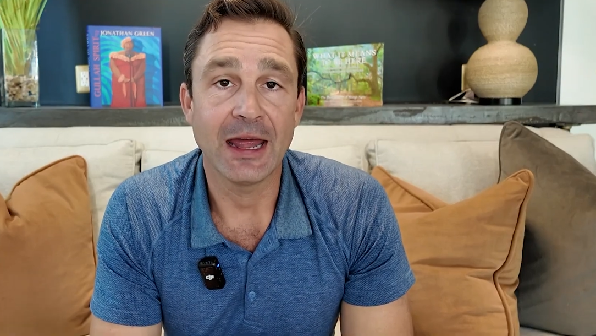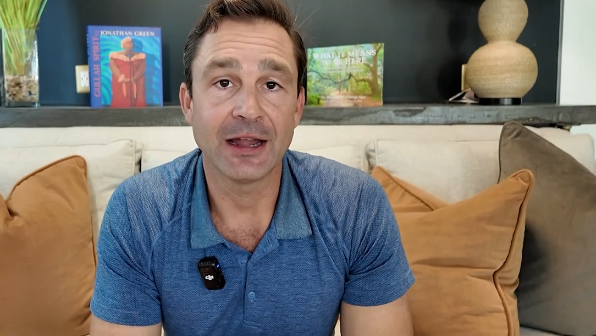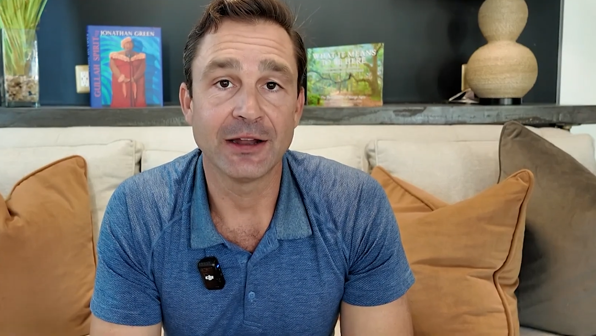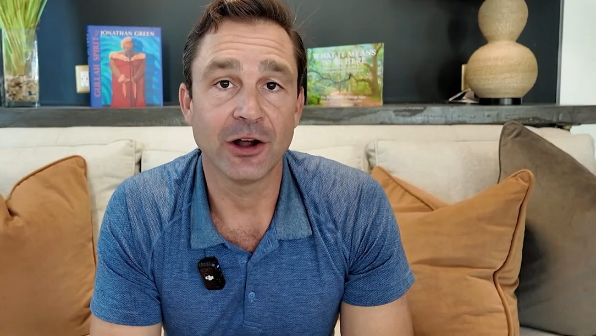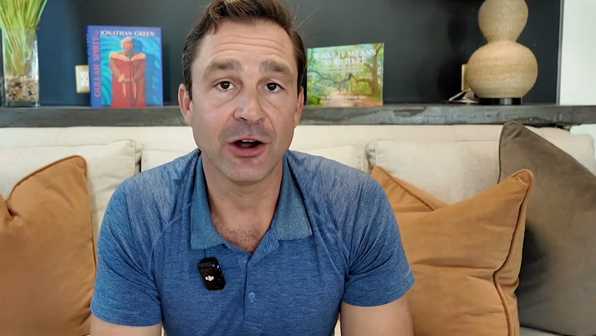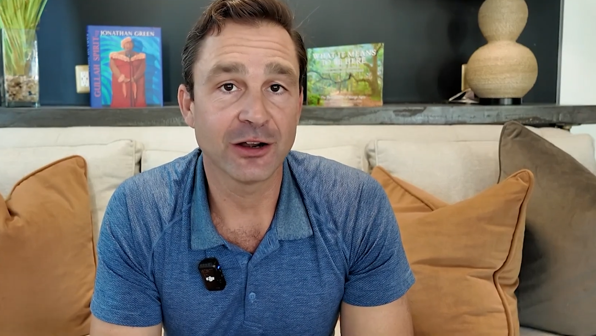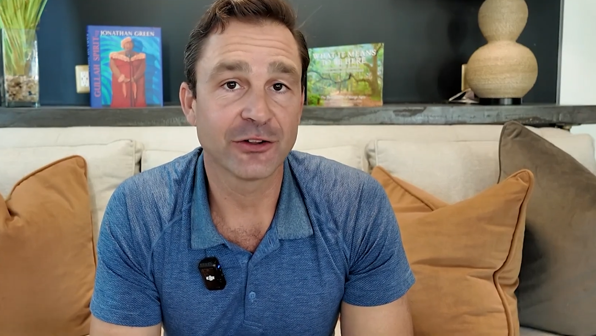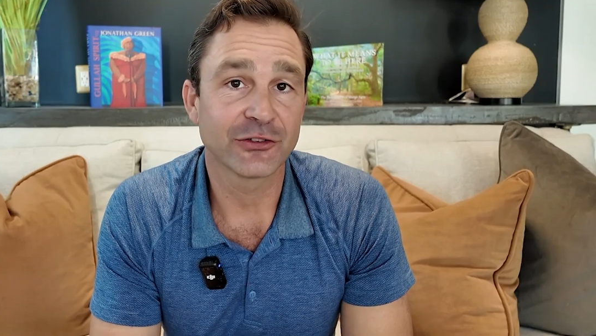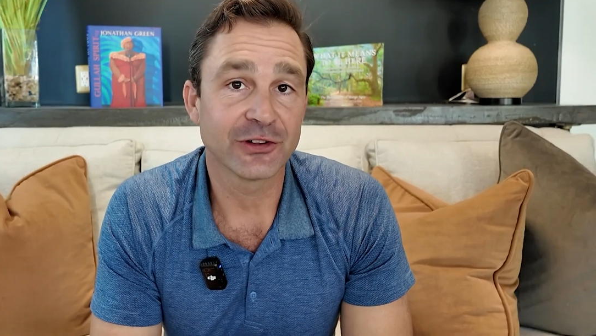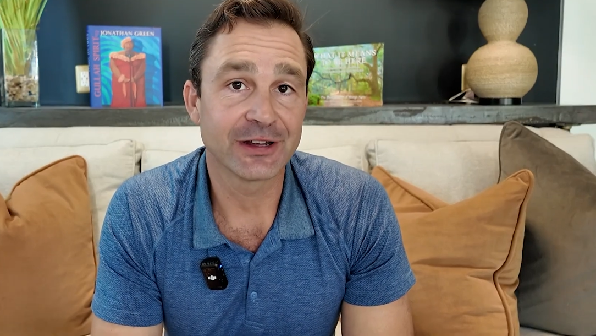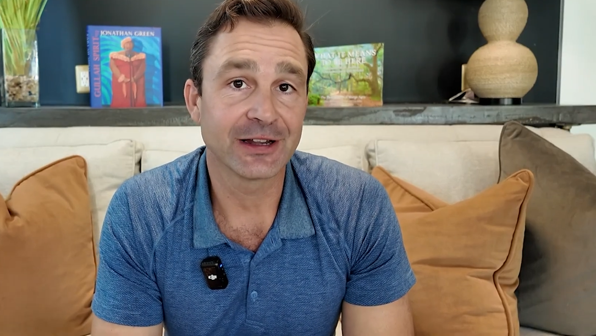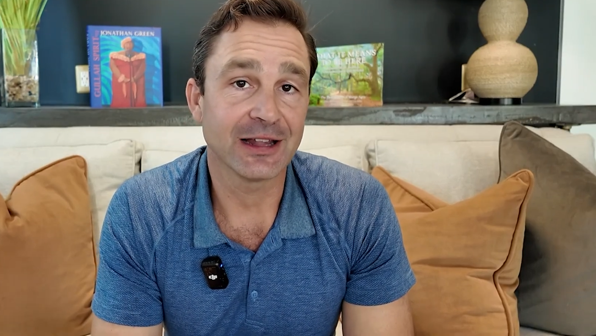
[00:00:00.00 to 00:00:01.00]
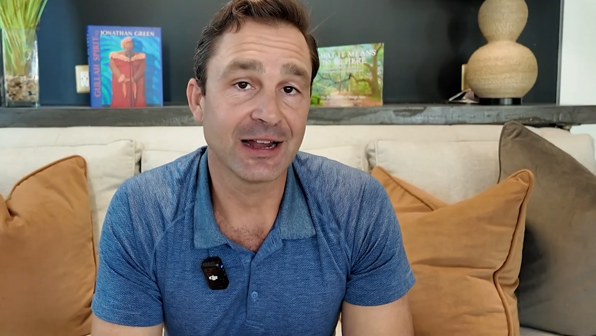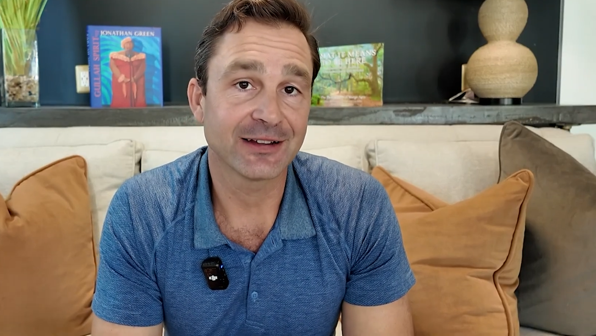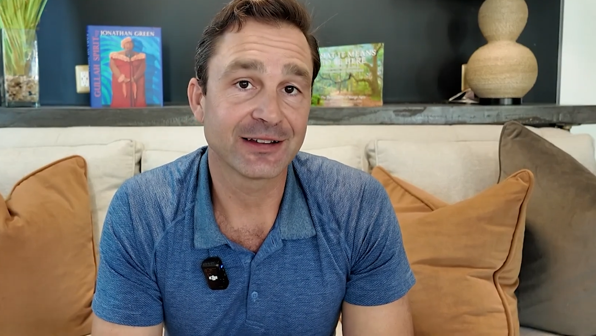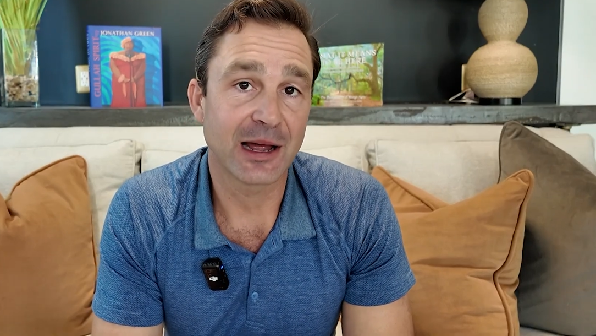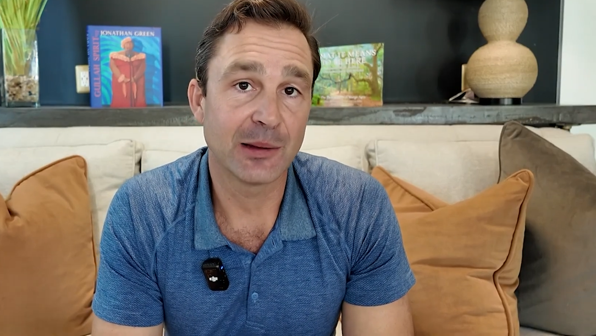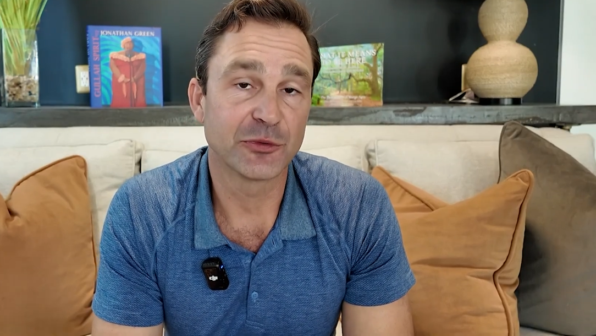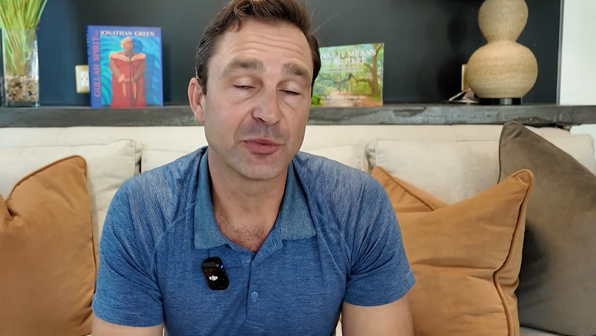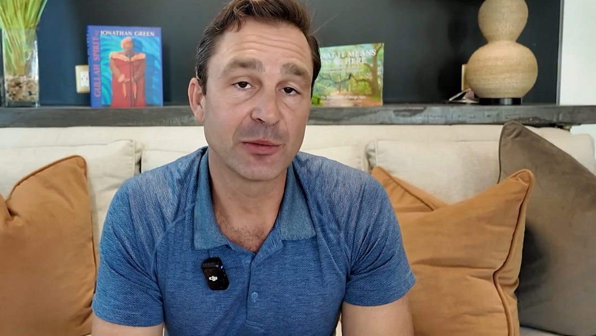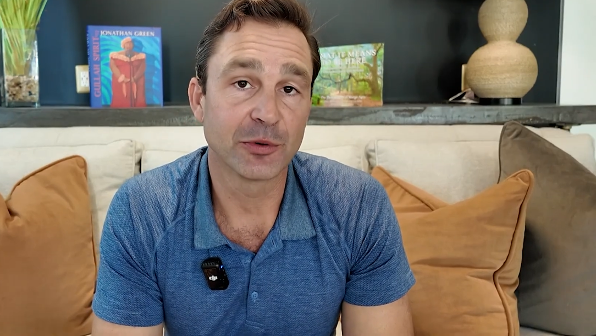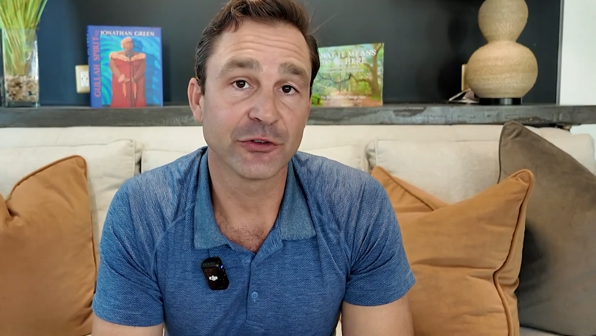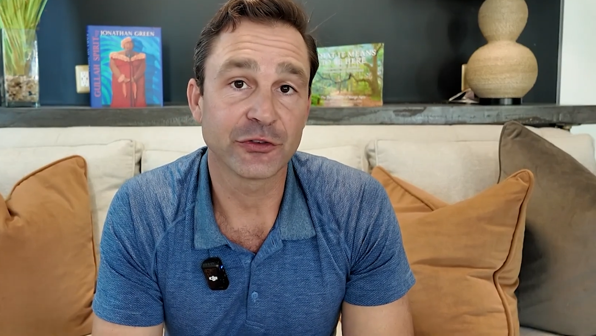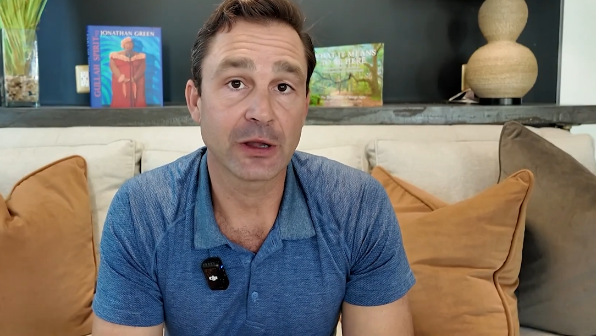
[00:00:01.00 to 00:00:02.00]
And honestly, a lot of times
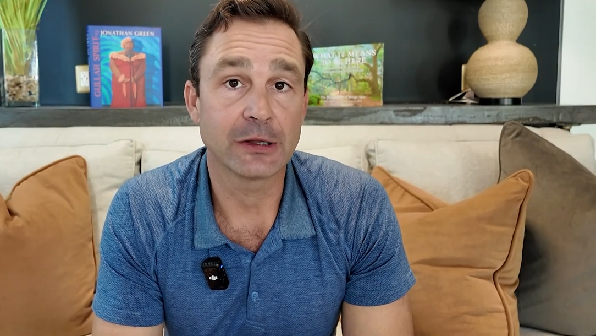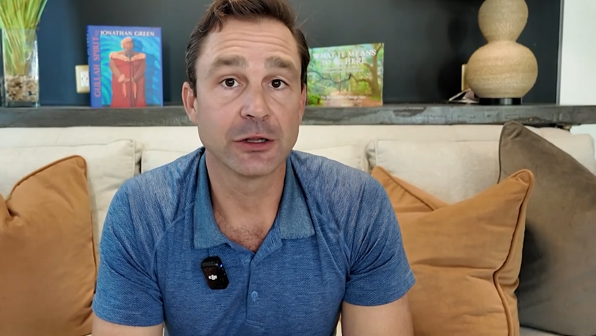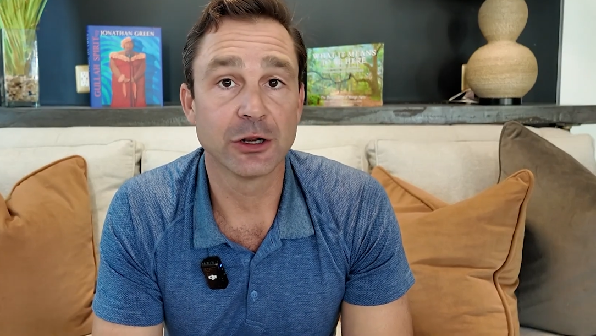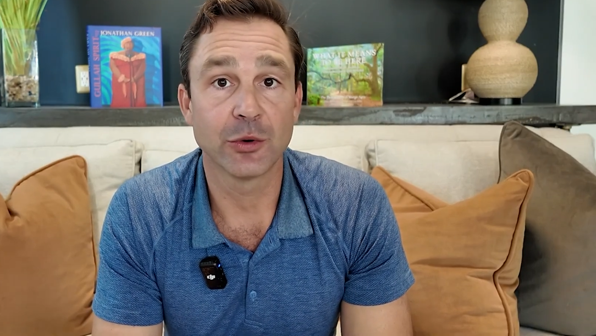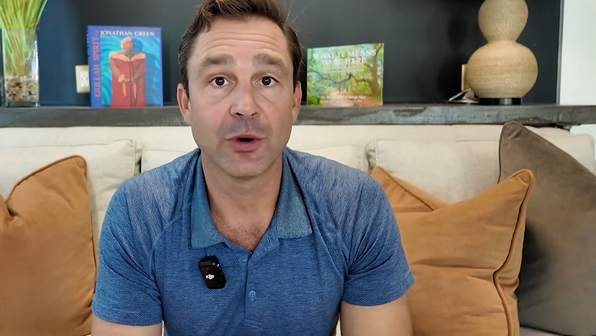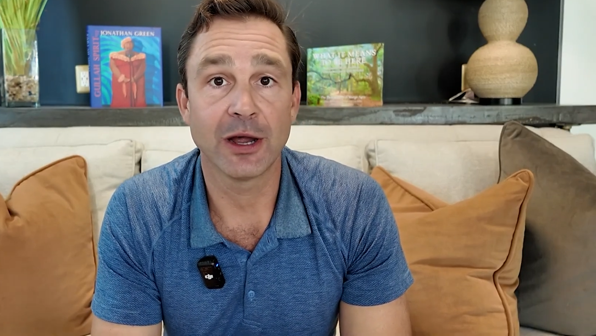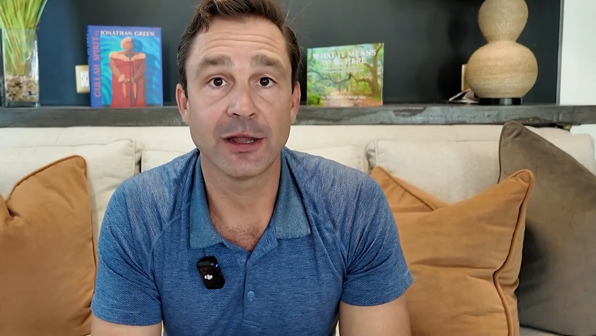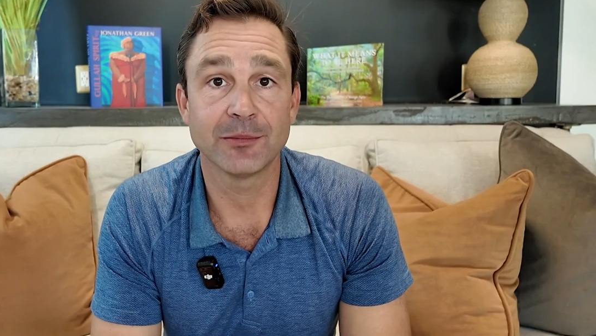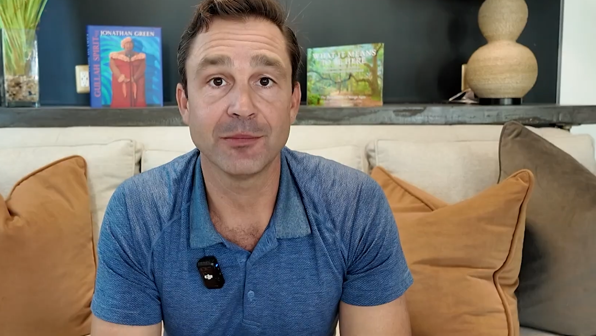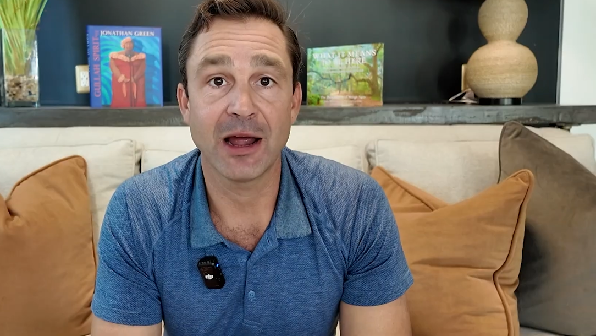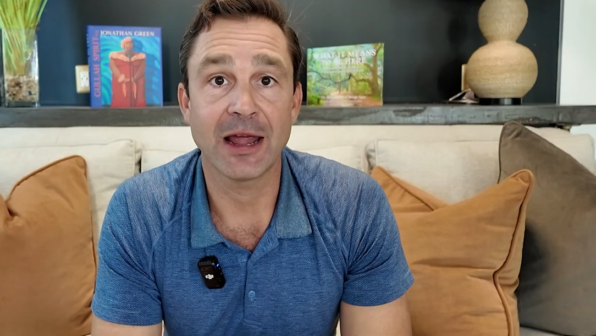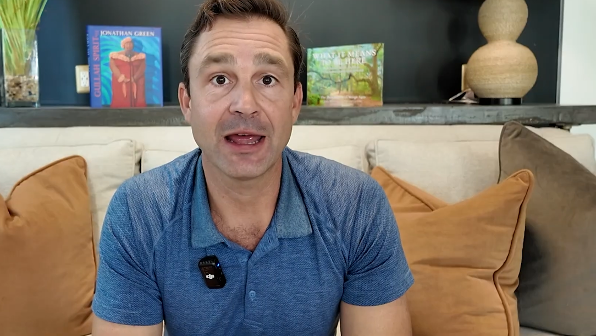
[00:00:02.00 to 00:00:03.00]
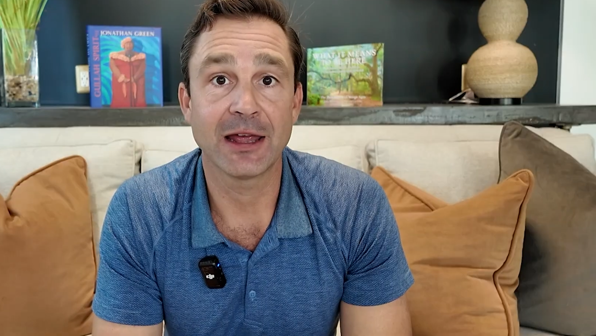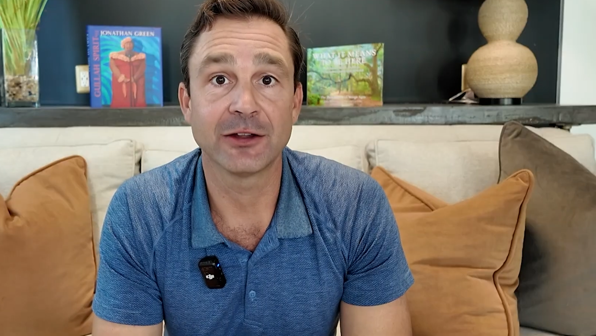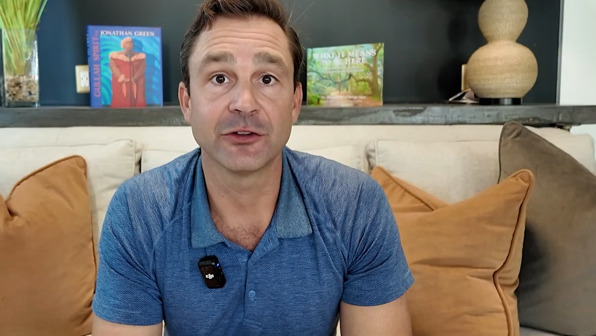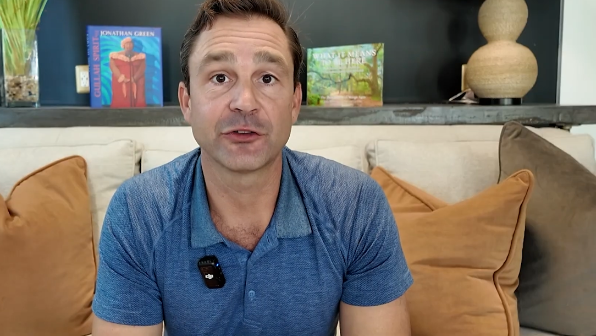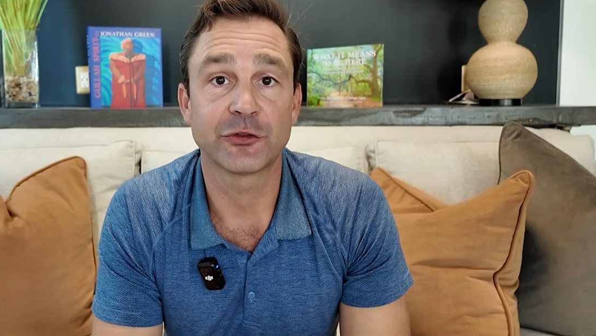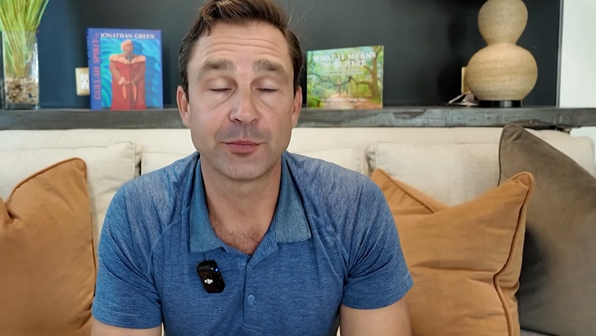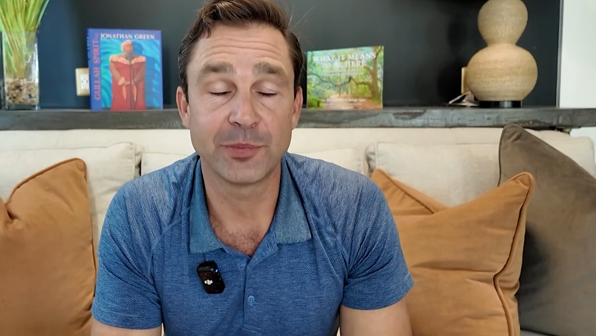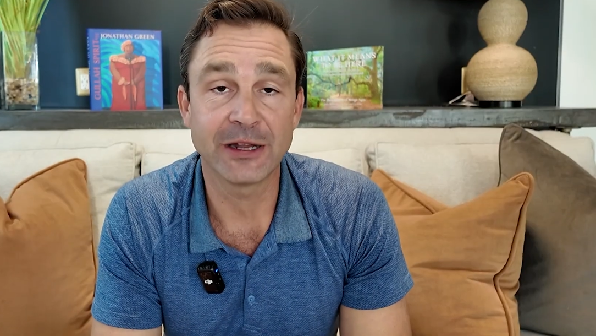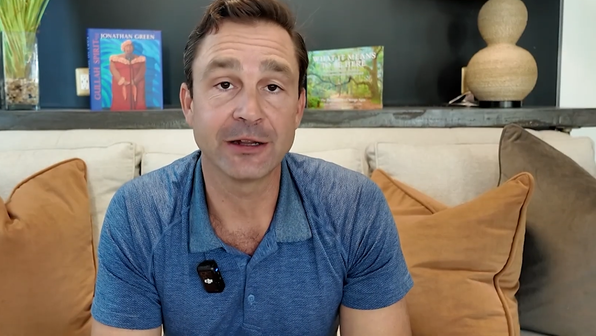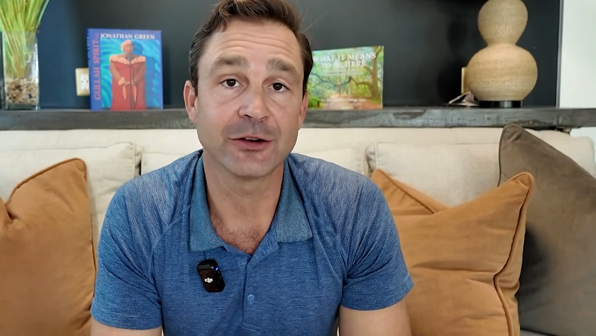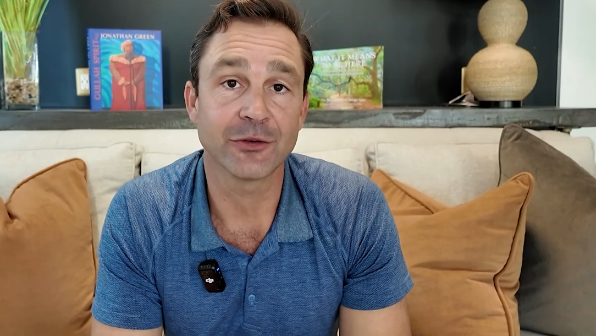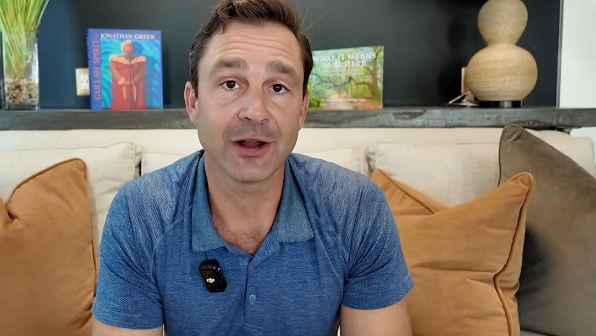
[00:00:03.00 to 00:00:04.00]
people say, you know what, my head is
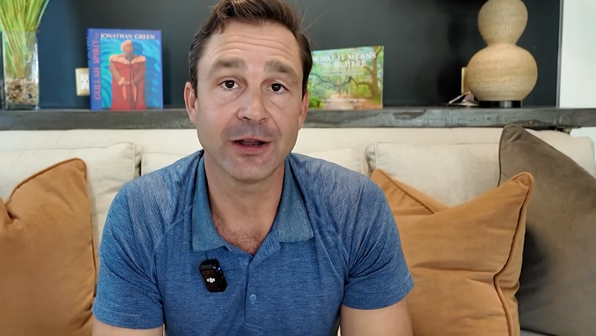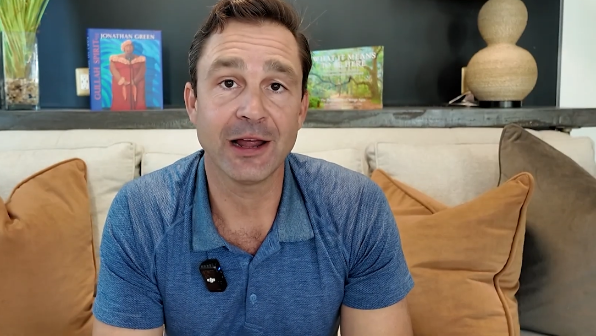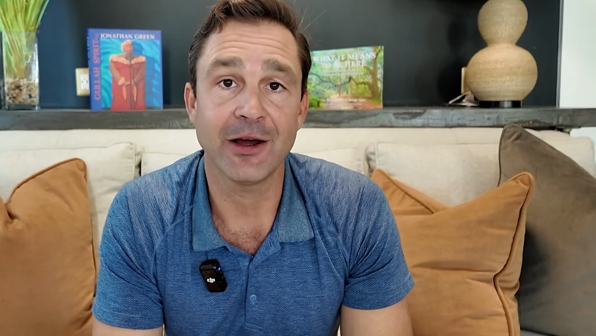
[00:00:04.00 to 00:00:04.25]
spinning right